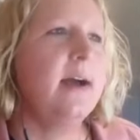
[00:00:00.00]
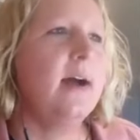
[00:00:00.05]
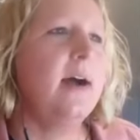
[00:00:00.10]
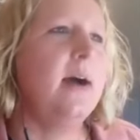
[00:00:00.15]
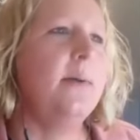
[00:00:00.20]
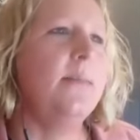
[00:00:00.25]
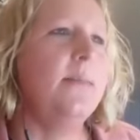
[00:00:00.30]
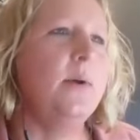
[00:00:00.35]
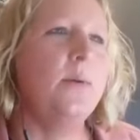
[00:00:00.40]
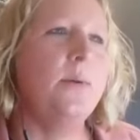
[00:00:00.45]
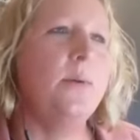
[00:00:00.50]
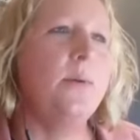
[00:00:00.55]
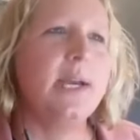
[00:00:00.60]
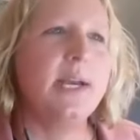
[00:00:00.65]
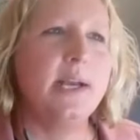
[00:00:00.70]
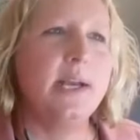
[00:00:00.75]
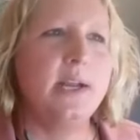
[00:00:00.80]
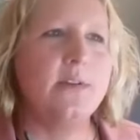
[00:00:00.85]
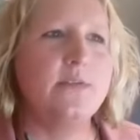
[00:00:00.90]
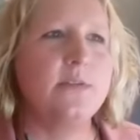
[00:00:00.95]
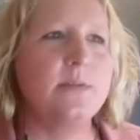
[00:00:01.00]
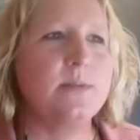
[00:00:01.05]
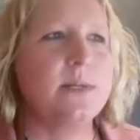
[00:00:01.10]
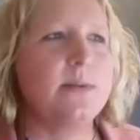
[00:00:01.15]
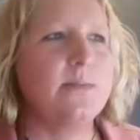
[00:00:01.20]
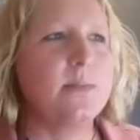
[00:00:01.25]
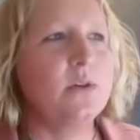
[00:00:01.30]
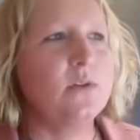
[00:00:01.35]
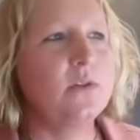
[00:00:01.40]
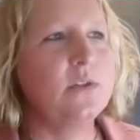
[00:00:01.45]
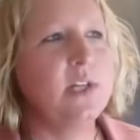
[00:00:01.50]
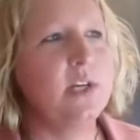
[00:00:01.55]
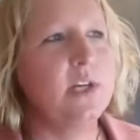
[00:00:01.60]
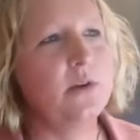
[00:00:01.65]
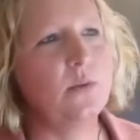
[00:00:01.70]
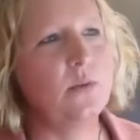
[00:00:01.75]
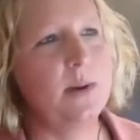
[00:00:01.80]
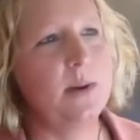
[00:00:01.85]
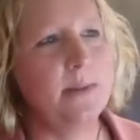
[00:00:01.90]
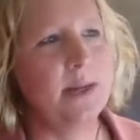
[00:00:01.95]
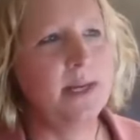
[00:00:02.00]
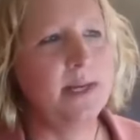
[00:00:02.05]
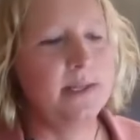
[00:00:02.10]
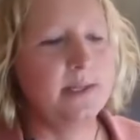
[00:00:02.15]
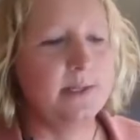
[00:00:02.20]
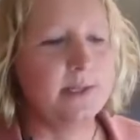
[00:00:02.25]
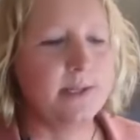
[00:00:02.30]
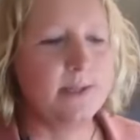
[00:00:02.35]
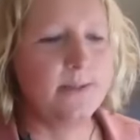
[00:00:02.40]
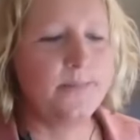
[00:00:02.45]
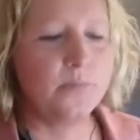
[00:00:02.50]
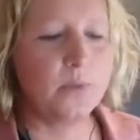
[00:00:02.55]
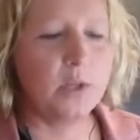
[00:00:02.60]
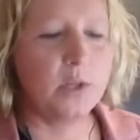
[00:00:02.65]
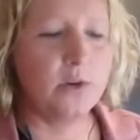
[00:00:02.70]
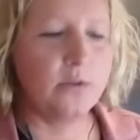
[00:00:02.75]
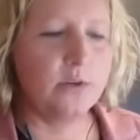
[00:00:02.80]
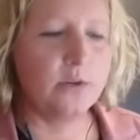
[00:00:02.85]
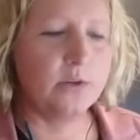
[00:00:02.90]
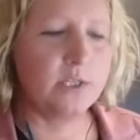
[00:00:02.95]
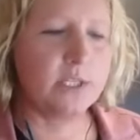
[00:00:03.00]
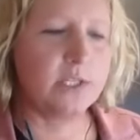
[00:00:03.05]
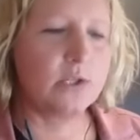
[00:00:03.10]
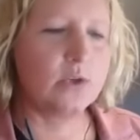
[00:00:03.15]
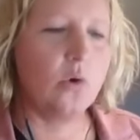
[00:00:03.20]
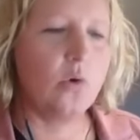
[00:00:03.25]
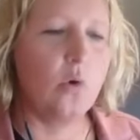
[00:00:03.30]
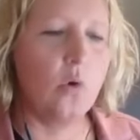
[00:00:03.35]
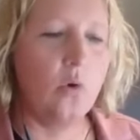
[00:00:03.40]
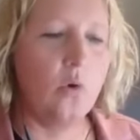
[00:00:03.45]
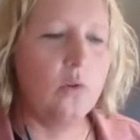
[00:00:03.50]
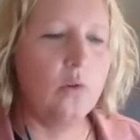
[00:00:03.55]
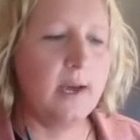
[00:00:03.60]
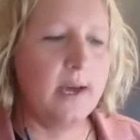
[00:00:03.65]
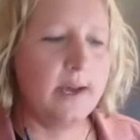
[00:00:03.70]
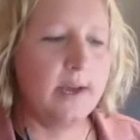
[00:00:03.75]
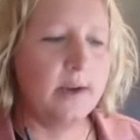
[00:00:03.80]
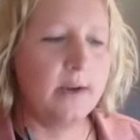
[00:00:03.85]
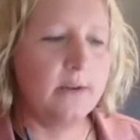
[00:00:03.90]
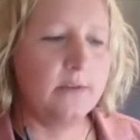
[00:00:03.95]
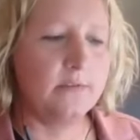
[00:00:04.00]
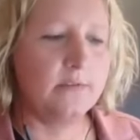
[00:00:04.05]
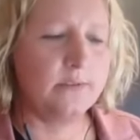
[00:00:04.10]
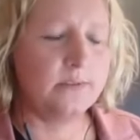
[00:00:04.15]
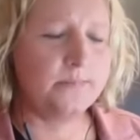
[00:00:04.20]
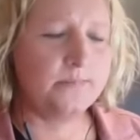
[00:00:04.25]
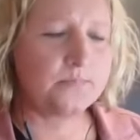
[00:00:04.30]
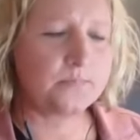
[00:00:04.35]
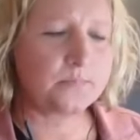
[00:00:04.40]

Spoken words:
And what we kind of hear from some of those young women is, you know, there isn't a whole lot of